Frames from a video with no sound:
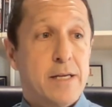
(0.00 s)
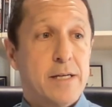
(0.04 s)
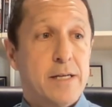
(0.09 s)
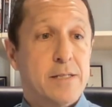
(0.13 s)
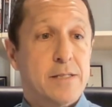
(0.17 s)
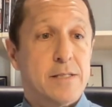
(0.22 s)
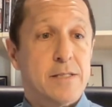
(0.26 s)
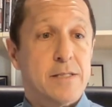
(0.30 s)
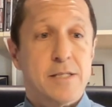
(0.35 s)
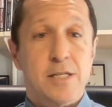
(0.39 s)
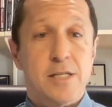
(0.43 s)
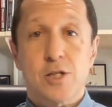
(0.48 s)

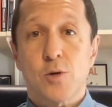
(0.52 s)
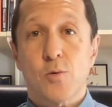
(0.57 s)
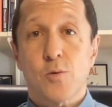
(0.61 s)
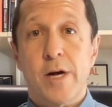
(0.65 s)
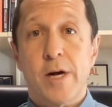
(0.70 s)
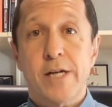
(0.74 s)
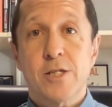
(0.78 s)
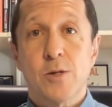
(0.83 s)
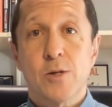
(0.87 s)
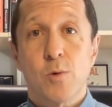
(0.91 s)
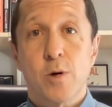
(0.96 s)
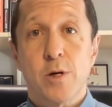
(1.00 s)
is a
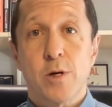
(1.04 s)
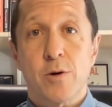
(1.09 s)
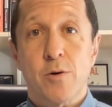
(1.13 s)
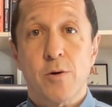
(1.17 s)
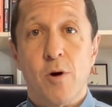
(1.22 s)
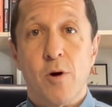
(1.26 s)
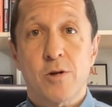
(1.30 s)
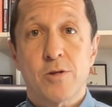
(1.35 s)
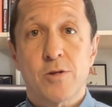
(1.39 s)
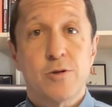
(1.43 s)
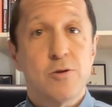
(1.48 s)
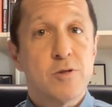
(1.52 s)
situation where
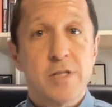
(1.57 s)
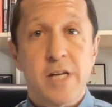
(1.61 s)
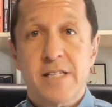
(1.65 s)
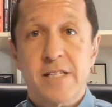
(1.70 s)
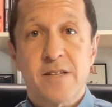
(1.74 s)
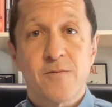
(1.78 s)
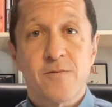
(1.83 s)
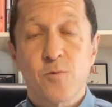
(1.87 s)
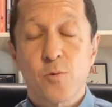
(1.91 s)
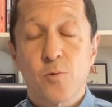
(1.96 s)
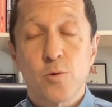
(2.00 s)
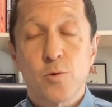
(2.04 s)
there are two
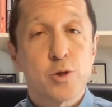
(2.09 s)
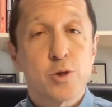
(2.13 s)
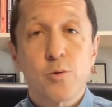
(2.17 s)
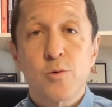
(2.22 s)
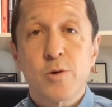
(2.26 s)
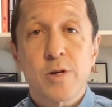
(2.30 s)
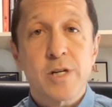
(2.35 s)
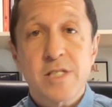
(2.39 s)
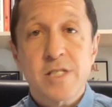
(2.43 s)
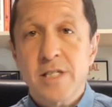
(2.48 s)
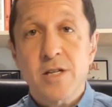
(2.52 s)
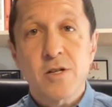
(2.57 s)
sets of rules
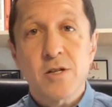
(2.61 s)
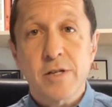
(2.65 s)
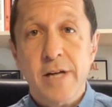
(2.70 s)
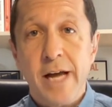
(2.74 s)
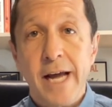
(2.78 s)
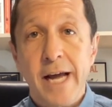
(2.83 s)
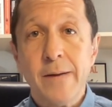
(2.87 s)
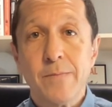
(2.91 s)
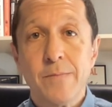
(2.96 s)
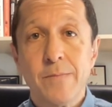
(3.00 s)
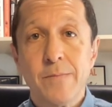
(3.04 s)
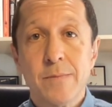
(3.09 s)
during a single
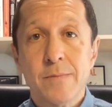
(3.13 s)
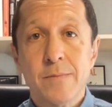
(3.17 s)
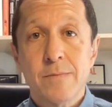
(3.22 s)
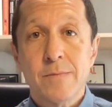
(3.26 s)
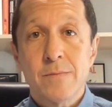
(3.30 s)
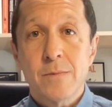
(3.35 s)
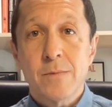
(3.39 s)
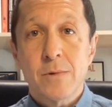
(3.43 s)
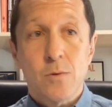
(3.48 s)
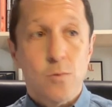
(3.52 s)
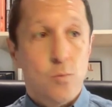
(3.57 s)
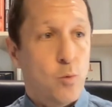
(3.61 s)
game.
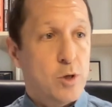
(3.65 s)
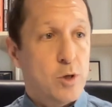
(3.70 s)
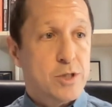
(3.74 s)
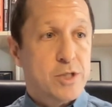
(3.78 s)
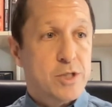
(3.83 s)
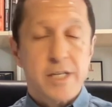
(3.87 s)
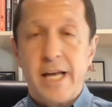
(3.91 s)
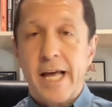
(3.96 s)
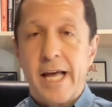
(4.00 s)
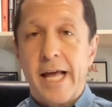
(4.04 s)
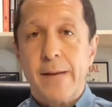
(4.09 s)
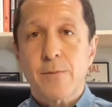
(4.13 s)

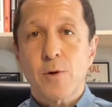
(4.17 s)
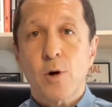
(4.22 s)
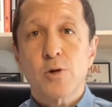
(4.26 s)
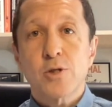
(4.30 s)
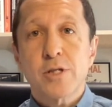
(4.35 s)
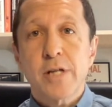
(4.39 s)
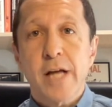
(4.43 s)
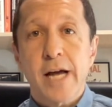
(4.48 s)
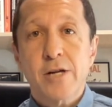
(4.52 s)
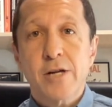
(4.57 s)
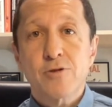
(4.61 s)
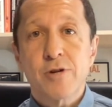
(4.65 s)
Once a game
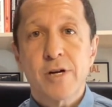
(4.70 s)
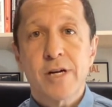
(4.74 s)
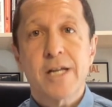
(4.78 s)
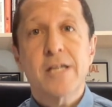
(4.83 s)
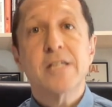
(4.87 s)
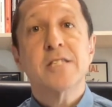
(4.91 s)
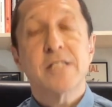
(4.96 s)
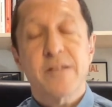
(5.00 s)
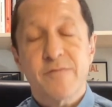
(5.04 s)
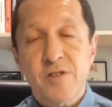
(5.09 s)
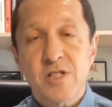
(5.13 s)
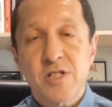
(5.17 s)
goes to extra
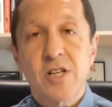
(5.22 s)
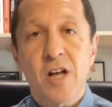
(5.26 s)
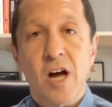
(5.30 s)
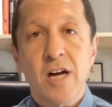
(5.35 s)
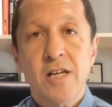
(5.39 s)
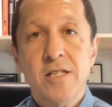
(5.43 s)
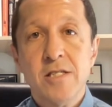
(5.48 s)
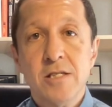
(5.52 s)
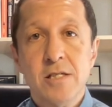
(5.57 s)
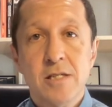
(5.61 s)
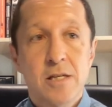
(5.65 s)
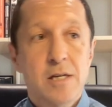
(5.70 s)
innings, if it
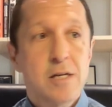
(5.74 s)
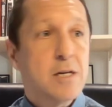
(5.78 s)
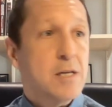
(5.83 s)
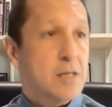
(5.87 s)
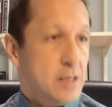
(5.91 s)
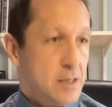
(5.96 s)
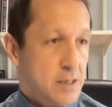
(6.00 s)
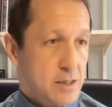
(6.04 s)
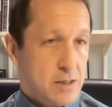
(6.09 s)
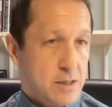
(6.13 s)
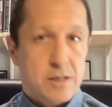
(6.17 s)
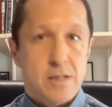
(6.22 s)
does,
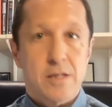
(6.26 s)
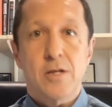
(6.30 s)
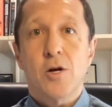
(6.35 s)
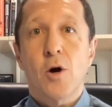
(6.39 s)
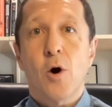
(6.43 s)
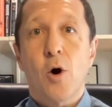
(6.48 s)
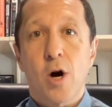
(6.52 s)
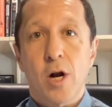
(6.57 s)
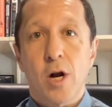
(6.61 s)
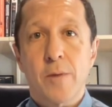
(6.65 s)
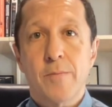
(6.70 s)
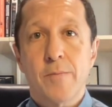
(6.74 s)

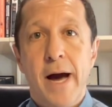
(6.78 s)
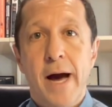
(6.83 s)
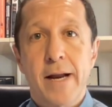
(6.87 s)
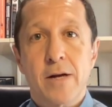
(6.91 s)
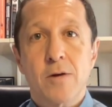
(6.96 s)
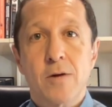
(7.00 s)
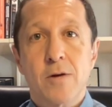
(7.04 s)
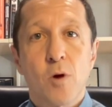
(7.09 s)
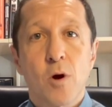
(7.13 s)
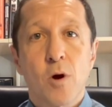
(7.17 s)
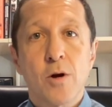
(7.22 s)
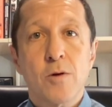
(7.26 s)
the
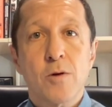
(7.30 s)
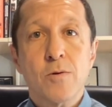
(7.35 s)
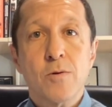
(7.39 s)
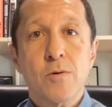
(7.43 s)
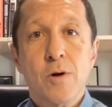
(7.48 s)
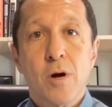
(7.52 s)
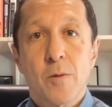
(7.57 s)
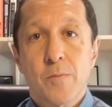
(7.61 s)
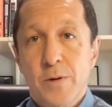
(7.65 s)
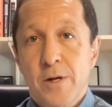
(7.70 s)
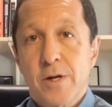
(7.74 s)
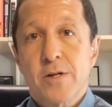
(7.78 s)
automatic
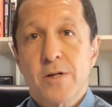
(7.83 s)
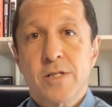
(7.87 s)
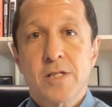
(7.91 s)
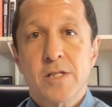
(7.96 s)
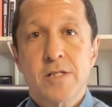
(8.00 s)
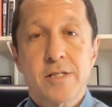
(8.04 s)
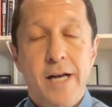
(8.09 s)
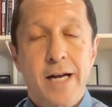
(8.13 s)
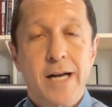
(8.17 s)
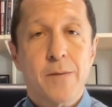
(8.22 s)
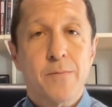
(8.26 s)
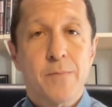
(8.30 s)
runner appears
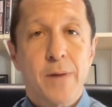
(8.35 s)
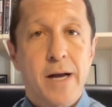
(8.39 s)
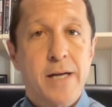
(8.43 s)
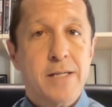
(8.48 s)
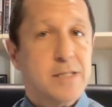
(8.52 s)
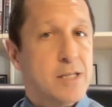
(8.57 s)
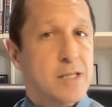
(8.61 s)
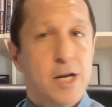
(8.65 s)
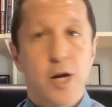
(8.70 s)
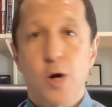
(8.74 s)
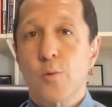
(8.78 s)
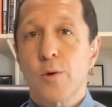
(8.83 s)
at second
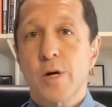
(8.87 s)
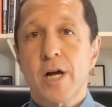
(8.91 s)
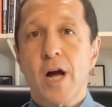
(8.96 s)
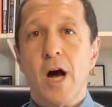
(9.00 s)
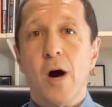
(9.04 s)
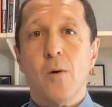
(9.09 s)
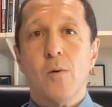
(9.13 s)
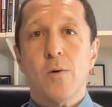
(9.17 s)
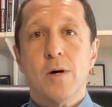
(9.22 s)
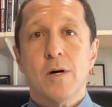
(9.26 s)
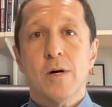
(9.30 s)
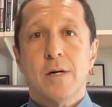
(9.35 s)
base, and here we
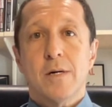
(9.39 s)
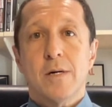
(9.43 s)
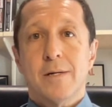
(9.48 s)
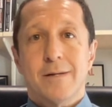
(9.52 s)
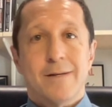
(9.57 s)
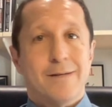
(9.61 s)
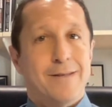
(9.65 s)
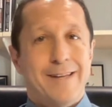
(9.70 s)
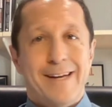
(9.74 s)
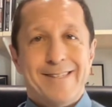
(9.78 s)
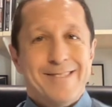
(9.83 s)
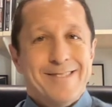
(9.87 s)
go.
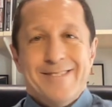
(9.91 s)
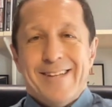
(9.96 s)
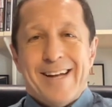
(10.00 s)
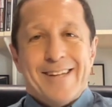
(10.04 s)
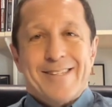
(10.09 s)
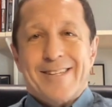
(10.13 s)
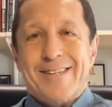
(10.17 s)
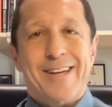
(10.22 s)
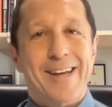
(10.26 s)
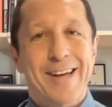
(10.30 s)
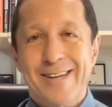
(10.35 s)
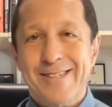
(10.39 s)
That's
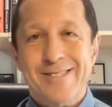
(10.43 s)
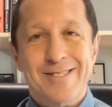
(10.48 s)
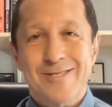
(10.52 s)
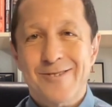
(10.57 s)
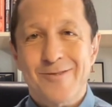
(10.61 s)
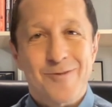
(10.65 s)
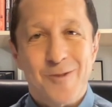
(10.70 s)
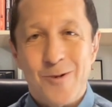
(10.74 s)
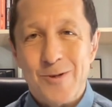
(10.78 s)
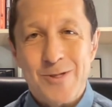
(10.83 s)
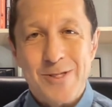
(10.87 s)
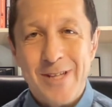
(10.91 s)
not the case
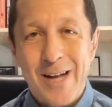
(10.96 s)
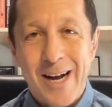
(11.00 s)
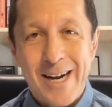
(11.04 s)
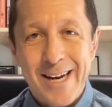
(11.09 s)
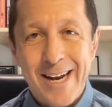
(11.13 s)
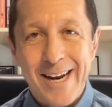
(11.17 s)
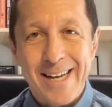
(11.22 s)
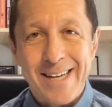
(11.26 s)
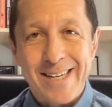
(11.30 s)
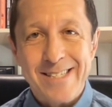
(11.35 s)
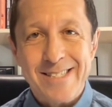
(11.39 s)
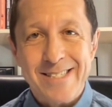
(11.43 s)
in the first
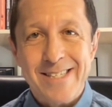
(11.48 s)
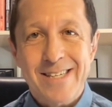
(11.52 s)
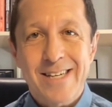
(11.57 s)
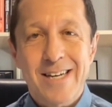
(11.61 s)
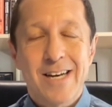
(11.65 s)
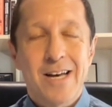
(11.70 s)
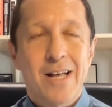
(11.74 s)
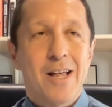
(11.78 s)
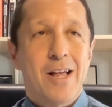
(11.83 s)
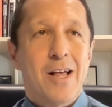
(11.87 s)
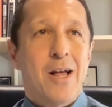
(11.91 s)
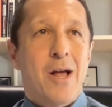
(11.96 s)
nine innings.
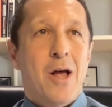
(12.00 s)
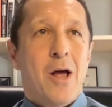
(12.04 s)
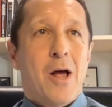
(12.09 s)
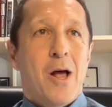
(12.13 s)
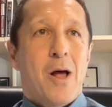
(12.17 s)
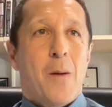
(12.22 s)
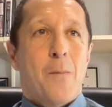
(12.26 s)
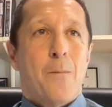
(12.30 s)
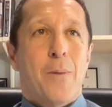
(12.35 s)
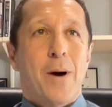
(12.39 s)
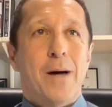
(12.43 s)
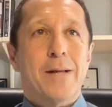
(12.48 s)

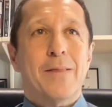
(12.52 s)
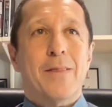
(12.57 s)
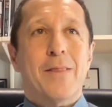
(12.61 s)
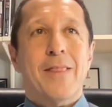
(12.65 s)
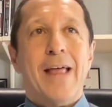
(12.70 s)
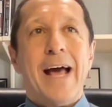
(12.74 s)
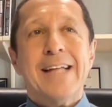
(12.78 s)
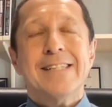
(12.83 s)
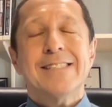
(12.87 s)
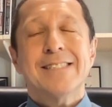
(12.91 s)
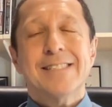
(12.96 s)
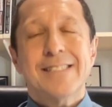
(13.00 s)
But
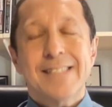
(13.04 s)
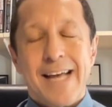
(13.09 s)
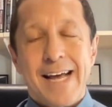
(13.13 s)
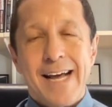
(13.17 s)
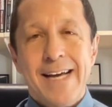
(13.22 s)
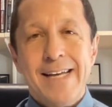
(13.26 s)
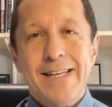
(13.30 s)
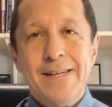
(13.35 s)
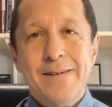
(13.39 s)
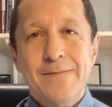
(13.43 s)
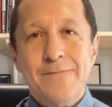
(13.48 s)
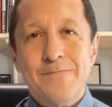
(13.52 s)
that
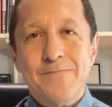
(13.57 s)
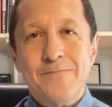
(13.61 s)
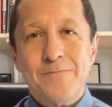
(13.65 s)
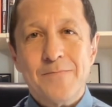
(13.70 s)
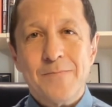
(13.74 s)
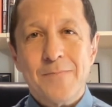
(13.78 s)
said,